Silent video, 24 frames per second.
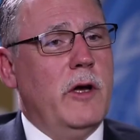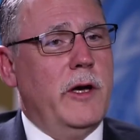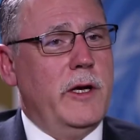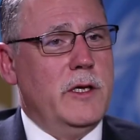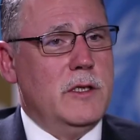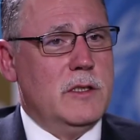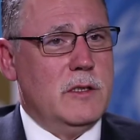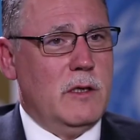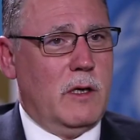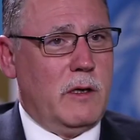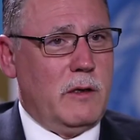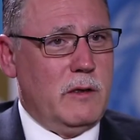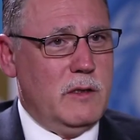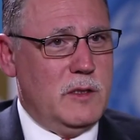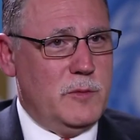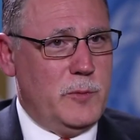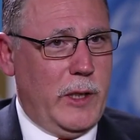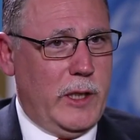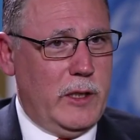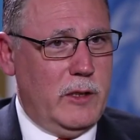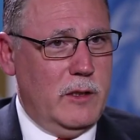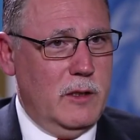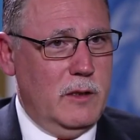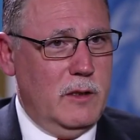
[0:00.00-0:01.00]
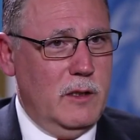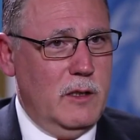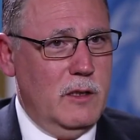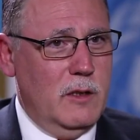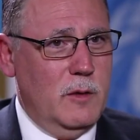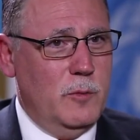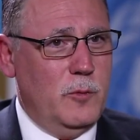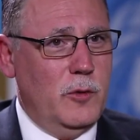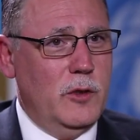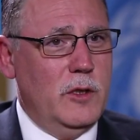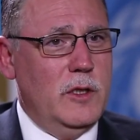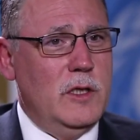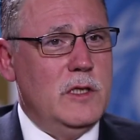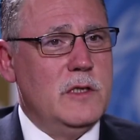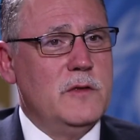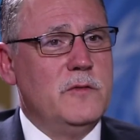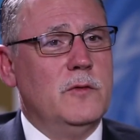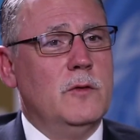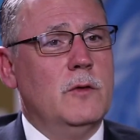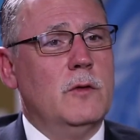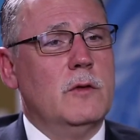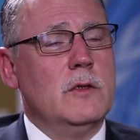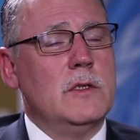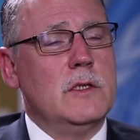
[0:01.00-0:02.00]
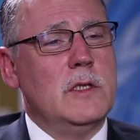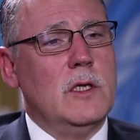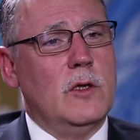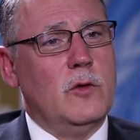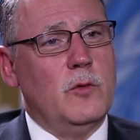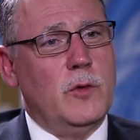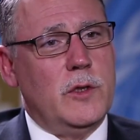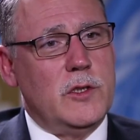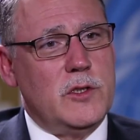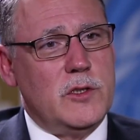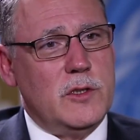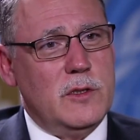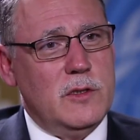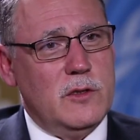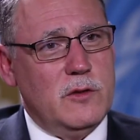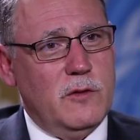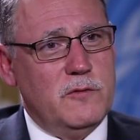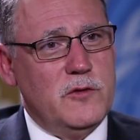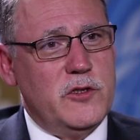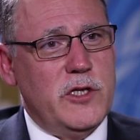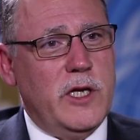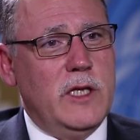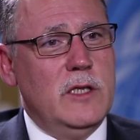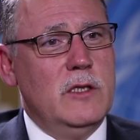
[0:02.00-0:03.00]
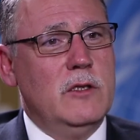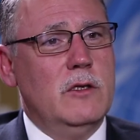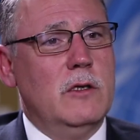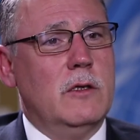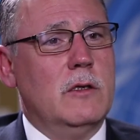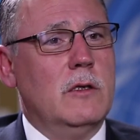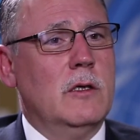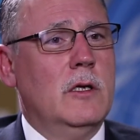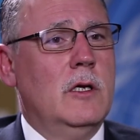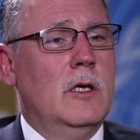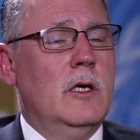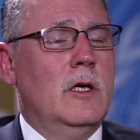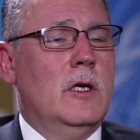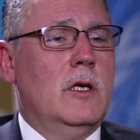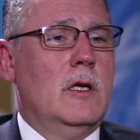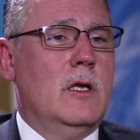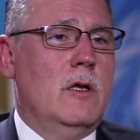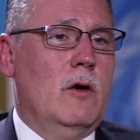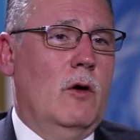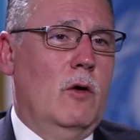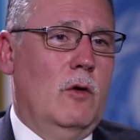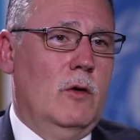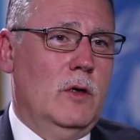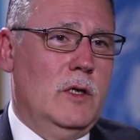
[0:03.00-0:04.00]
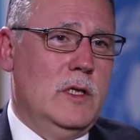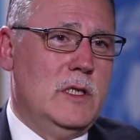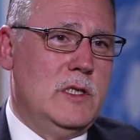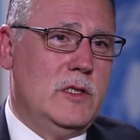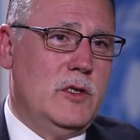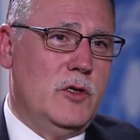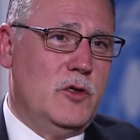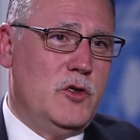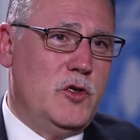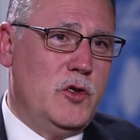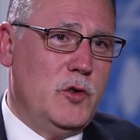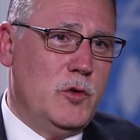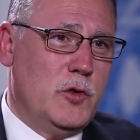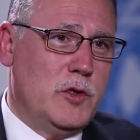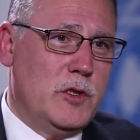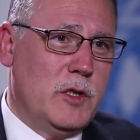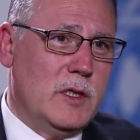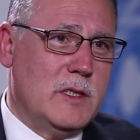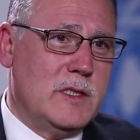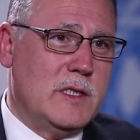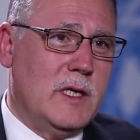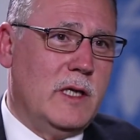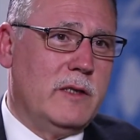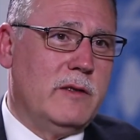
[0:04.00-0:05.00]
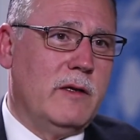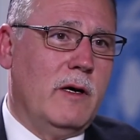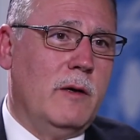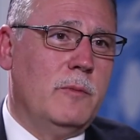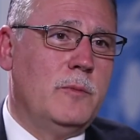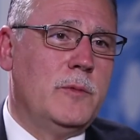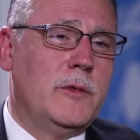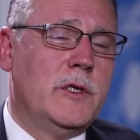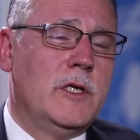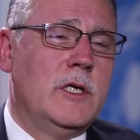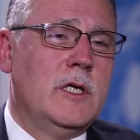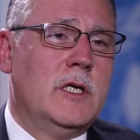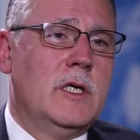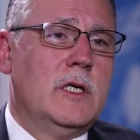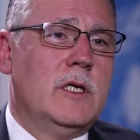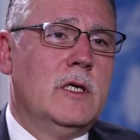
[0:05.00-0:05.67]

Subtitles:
rights are respected in the police force, the questions of gender, the whole institutional setup.